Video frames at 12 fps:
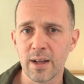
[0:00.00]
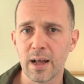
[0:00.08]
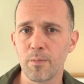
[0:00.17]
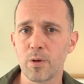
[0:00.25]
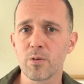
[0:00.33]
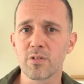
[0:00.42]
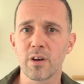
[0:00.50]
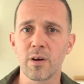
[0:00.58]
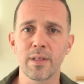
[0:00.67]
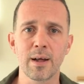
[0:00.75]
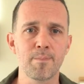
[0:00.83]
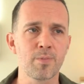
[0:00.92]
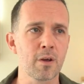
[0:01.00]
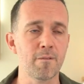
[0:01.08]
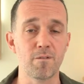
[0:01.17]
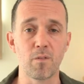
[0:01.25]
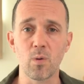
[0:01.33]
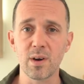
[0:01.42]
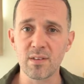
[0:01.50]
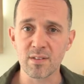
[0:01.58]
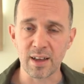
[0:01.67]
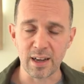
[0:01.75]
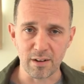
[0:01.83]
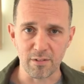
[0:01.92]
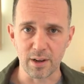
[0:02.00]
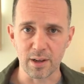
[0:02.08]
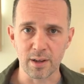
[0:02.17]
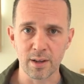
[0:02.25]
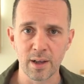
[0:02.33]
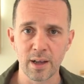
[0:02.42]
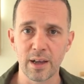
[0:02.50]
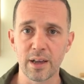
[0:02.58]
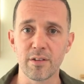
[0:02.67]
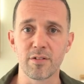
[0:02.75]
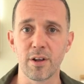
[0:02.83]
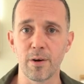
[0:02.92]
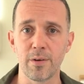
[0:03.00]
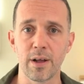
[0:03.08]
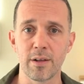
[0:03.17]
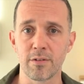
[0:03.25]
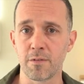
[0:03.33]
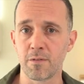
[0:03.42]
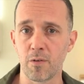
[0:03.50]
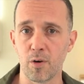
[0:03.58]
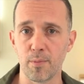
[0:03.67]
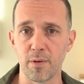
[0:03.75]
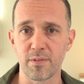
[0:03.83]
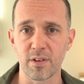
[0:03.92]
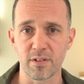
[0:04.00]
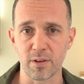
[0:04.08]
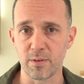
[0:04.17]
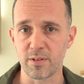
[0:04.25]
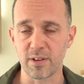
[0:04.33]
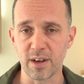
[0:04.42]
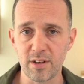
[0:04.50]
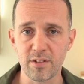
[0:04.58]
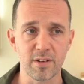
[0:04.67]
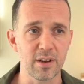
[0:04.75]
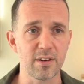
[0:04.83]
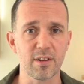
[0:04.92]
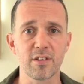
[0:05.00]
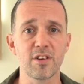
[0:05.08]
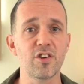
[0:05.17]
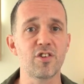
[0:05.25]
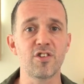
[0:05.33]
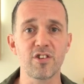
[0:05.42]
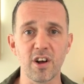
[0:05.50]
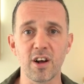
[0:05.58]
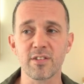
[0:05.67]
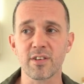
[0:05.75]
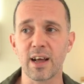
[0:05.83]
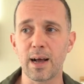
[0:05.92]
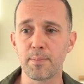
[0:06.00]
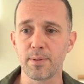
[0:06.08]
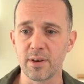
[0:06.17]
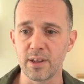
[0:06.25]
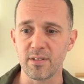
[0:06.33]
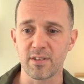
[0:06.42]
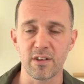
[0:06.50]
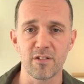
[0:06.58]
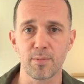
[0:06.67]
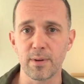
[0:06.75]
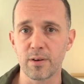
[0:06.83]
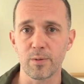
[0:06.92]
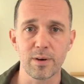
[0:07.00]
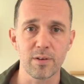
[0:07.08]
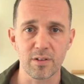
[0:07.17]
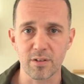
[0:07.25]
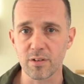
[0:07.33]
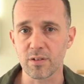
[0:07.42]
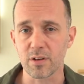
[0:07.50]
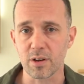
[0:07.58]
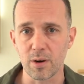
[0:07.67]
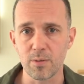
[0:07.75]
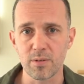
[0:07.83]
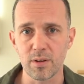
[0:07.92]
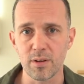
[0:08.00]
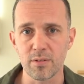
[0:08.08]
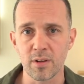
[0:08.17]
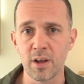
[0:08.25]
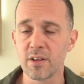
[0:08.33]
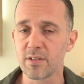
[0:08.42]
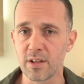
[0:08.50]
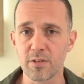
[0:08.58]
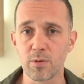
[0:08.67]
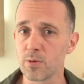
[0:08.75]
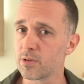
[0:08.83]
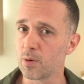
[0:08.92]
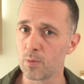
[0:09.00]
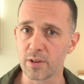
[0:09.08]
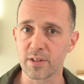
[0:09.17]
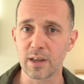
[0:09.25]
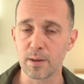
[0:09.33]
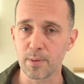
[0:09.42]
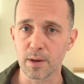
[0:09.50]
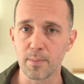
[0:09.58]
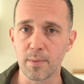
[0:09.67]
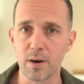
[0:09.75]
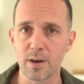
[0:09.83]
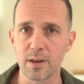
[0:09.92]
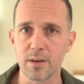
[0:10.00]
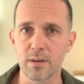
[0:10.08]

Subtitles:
And we also know that voice hearing is known as a form of dissociation. It doesn't just happen in serious mental illness like psychosis. So that's also worth keeping in mind.